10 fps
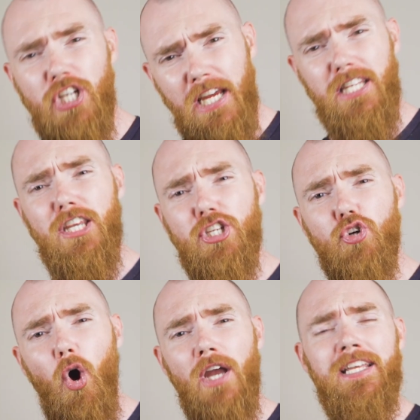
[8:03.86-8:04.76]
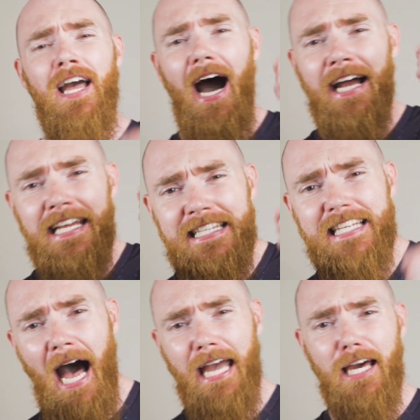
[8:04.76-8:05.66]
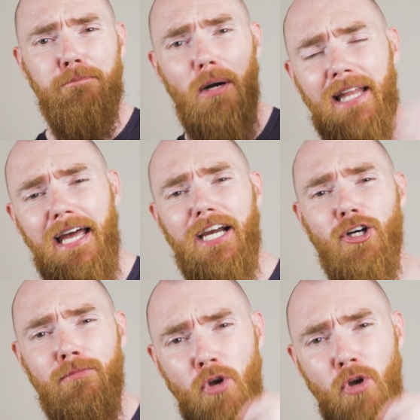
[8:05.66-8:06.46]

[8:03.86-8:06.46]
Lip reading: She's destroyed an entire political